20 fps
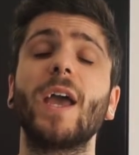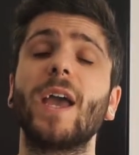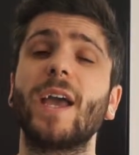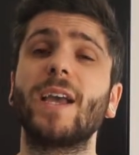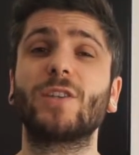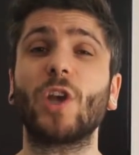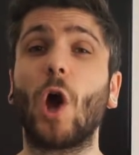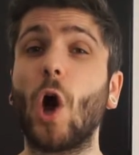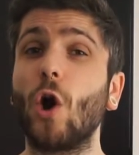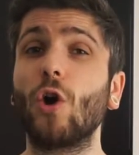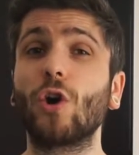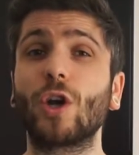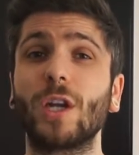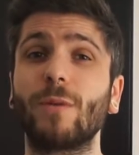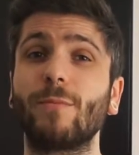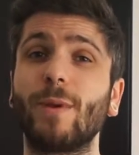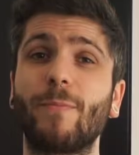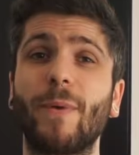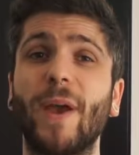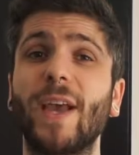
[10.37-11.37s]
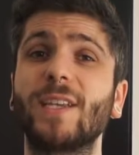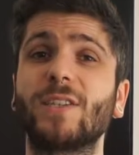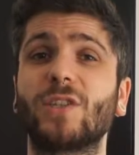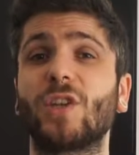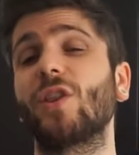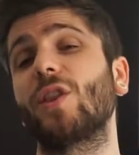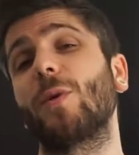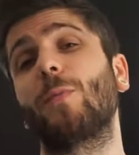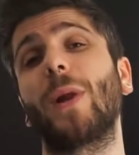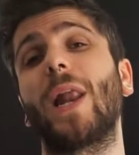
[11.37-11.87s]
It's all going to be based
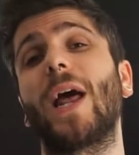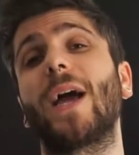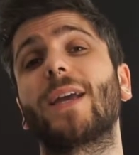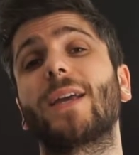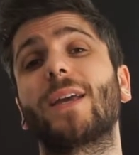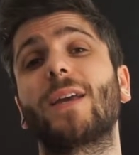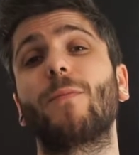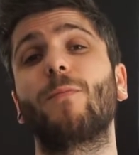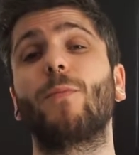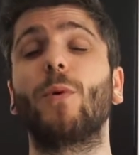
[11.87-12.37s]
on the plank,